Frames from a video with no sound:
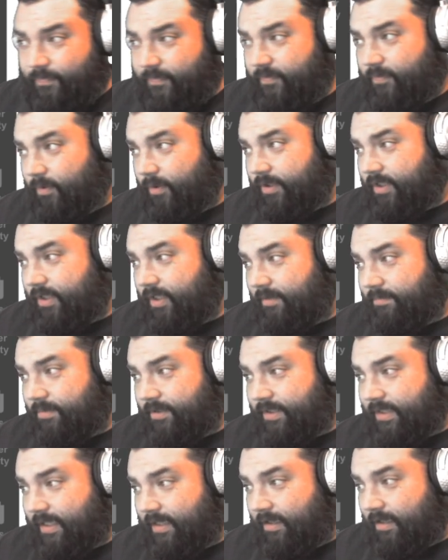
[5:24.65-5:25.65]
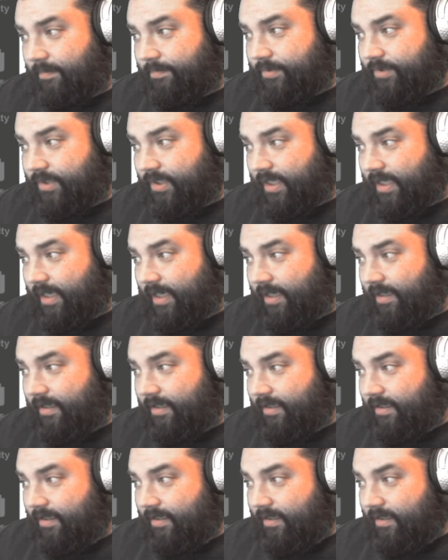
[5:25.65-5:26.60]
14% upside.